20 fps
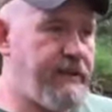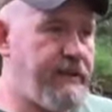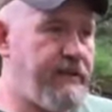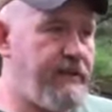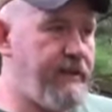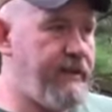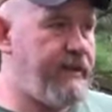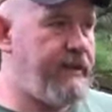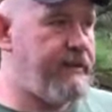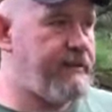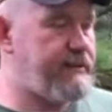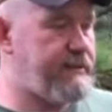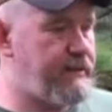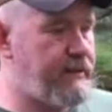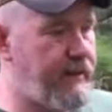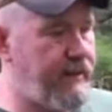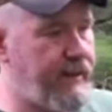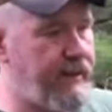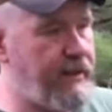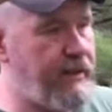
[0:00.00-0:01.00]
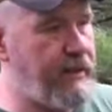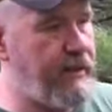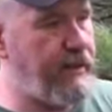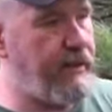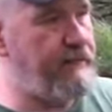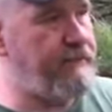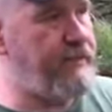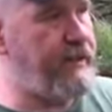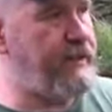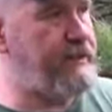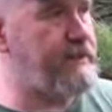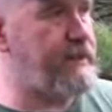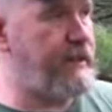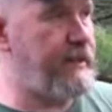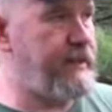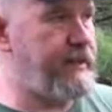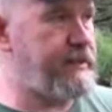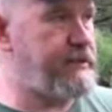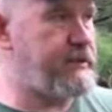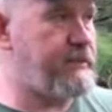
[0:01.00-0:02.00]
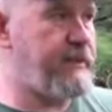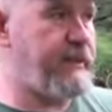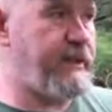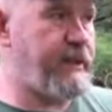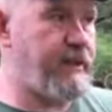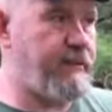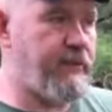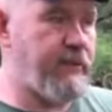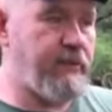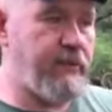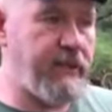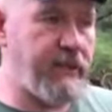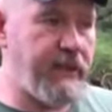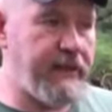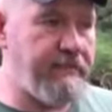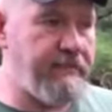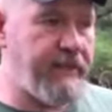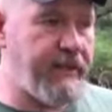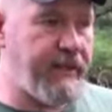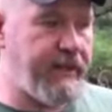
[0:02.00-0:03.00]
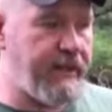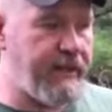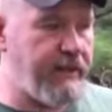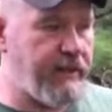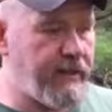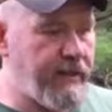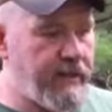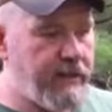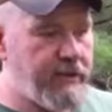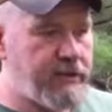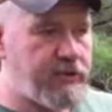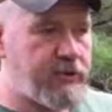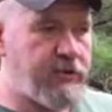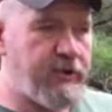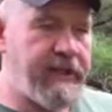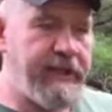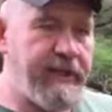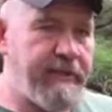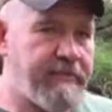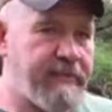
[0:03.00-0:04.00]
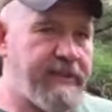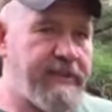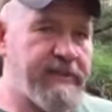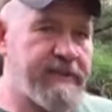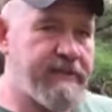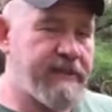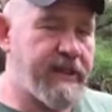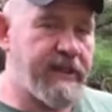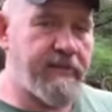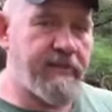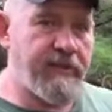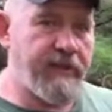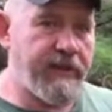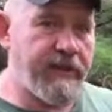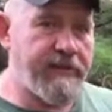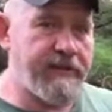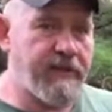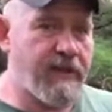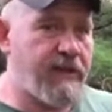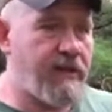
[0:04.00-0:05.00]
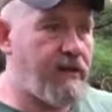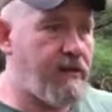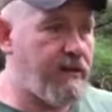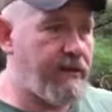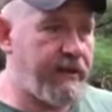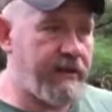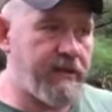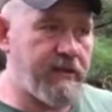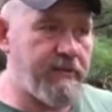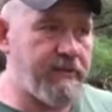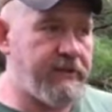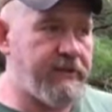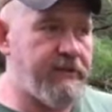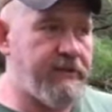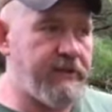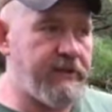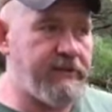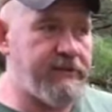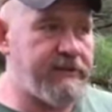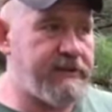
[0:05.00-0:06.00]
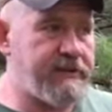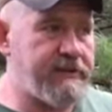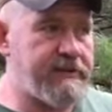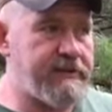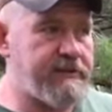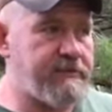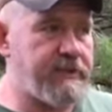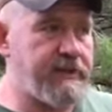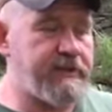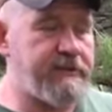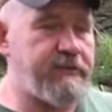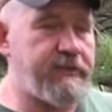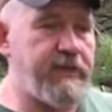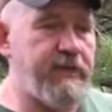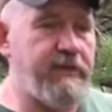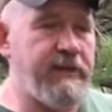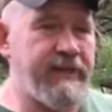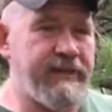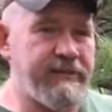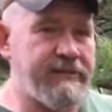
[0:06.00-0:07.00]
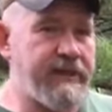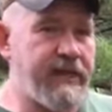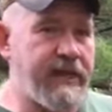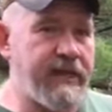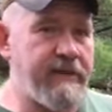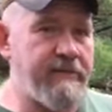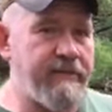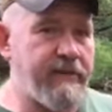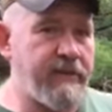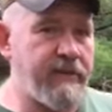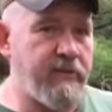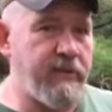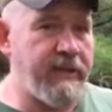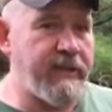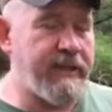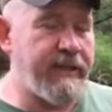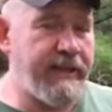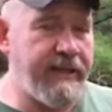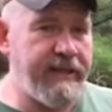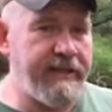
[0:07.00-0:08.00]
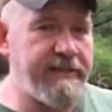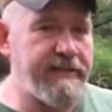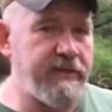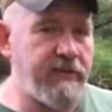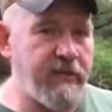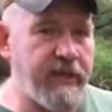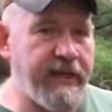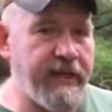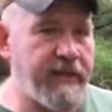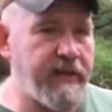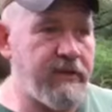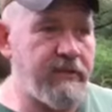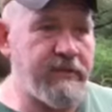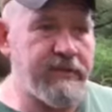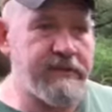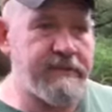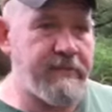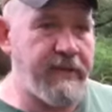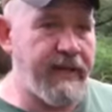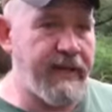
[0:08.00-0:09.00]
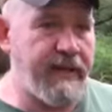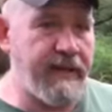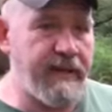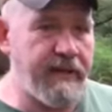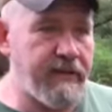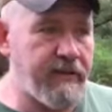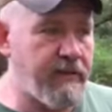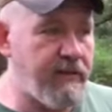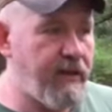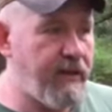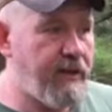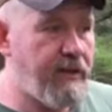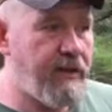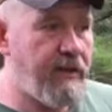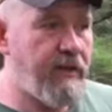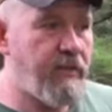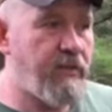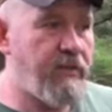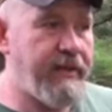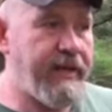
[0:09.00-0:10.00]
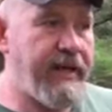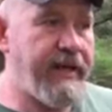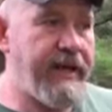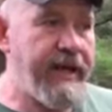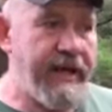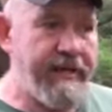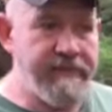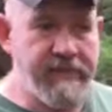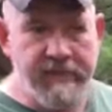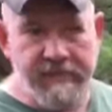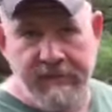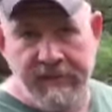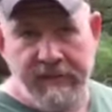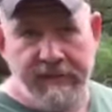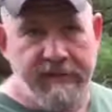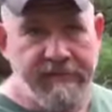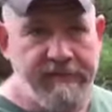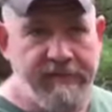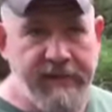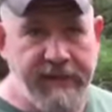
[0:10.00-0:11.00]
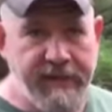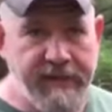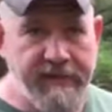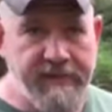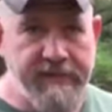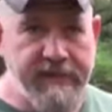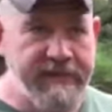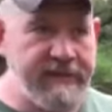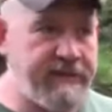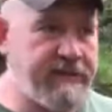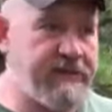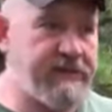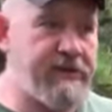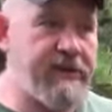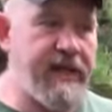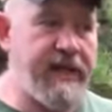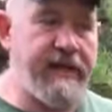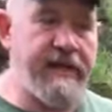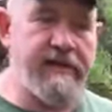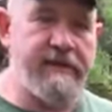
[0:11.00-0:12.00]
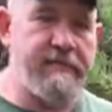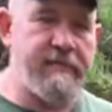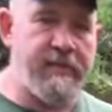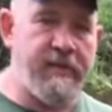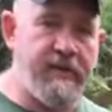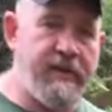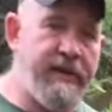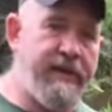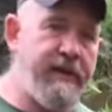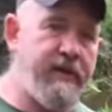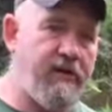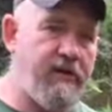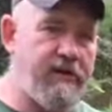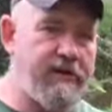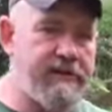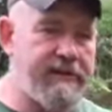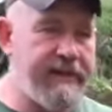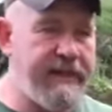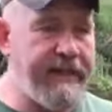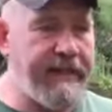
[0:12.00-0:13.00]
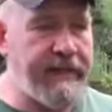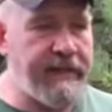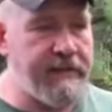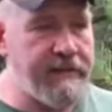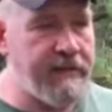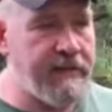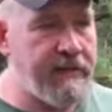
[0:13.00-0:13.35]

do this, and eventually this will become a really big tree, but just not really tall, and it'll produce just as much fruit. And it's kind of a quick and easy way to do espalier without having to build a fence. It's just not as pretty or as neat,